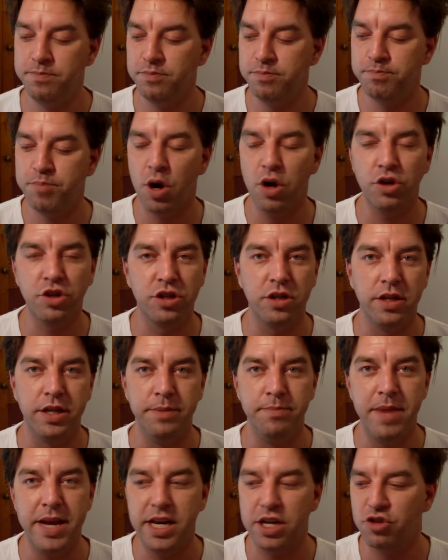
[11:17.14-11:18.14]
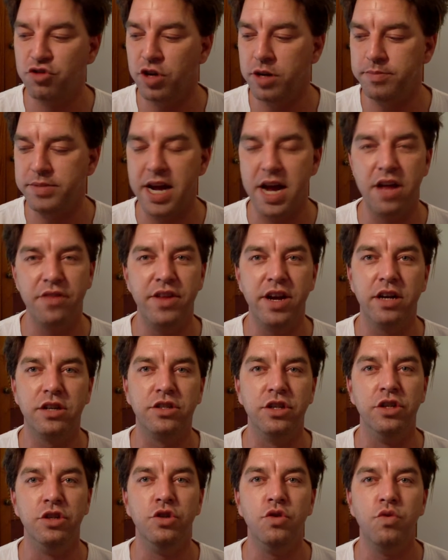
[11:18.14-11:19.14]
personally make a trip down there
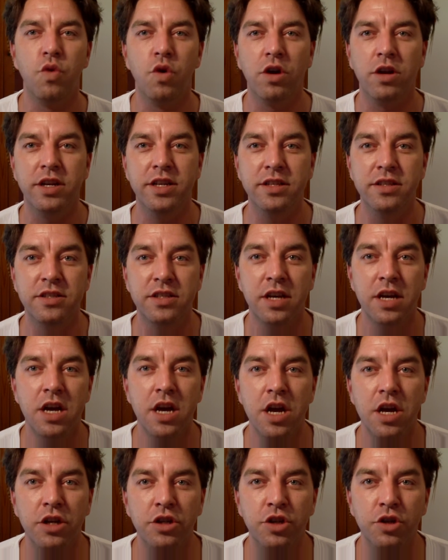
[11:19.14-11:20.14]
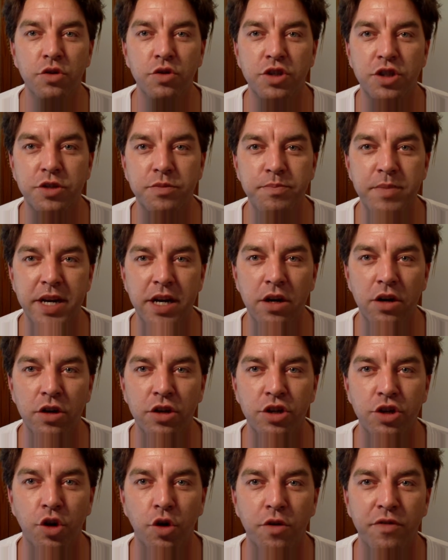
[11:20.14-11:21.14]
to New Orleans to smear
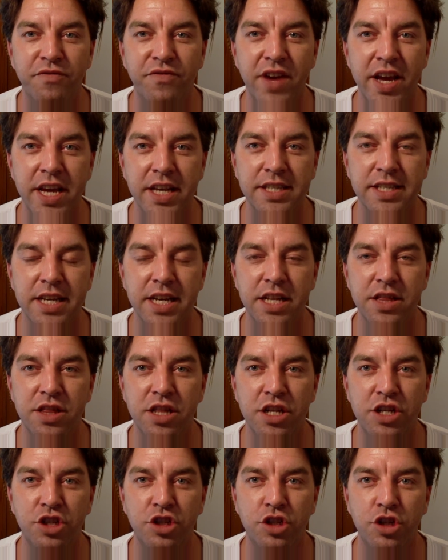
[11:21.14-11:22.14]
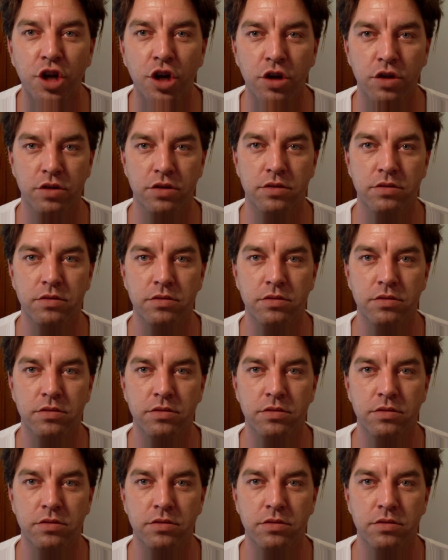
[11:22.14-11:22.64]
your face in the dirt.